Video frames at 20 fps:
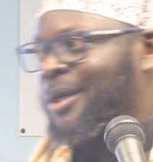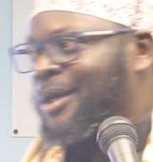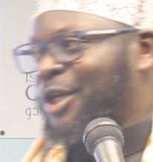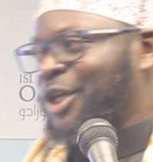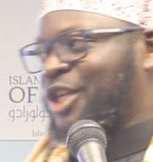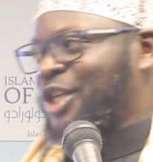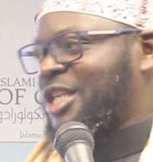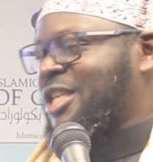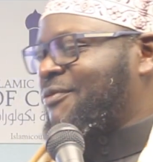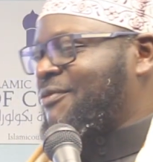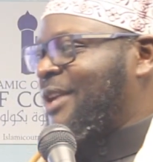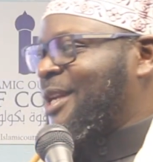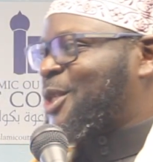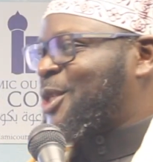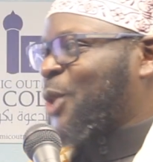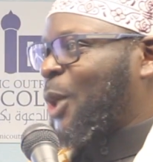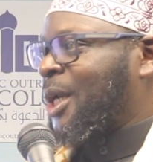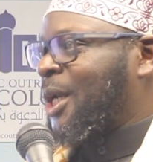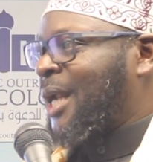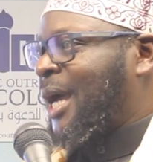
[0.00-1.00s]
It is even
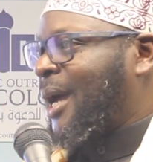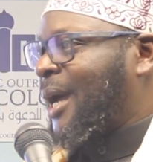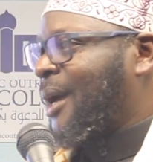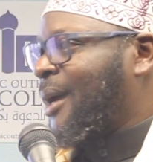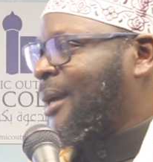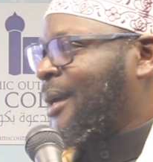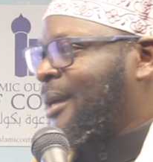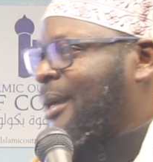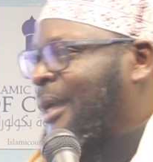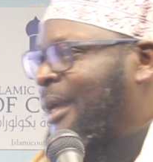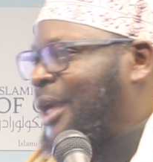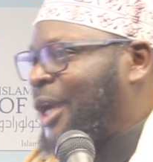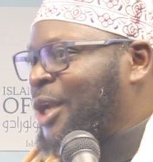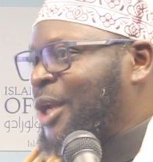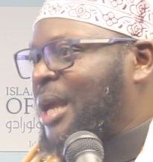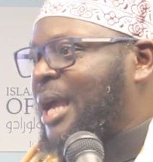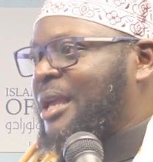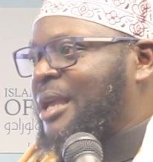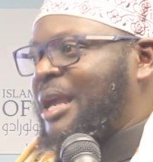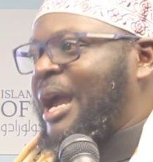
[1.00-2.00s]
sunnah.
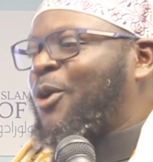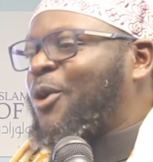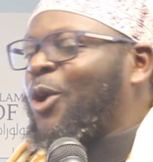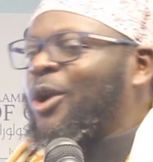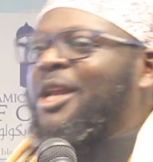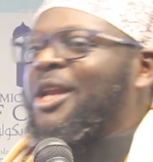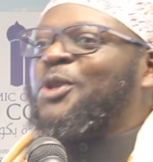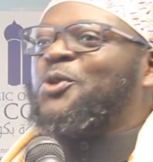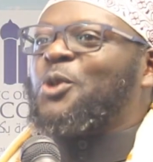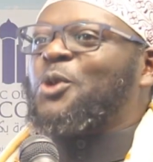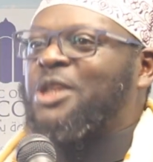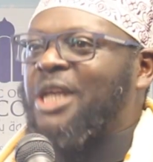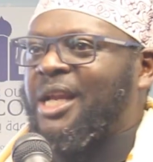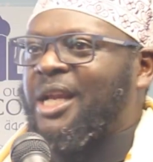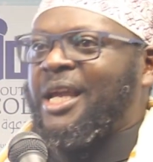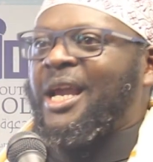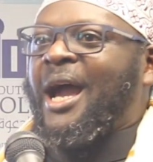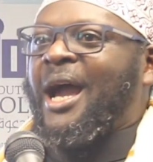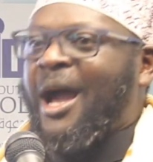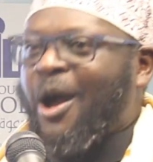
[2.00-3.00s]
It, according to
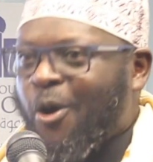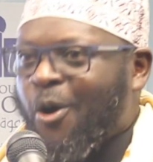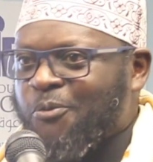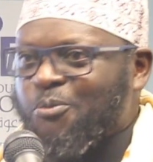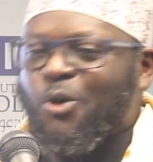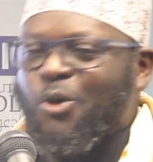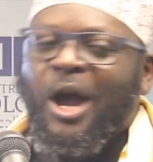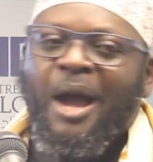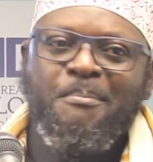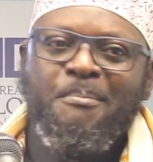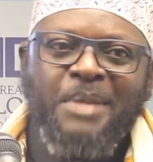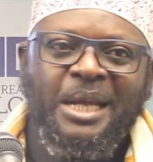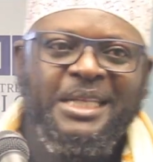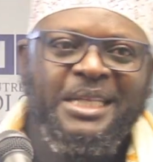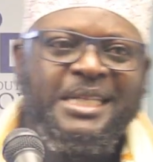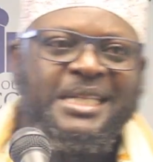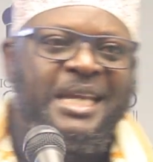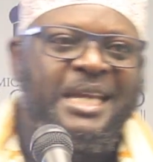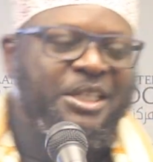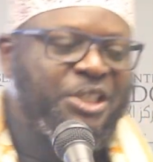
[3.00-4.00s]
Sharia of
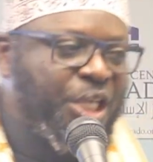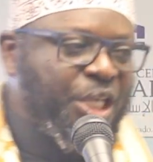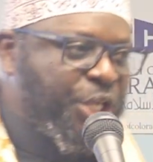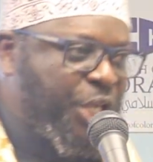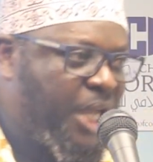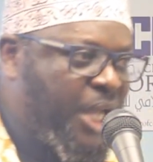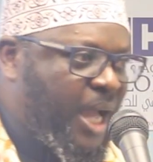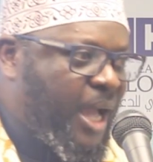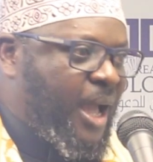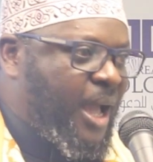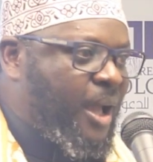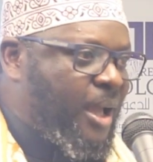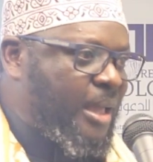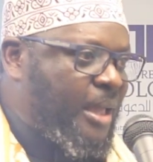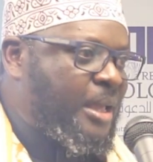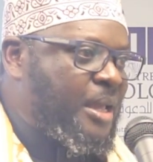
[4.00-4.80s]
Muhammadiyah, Sharia ah,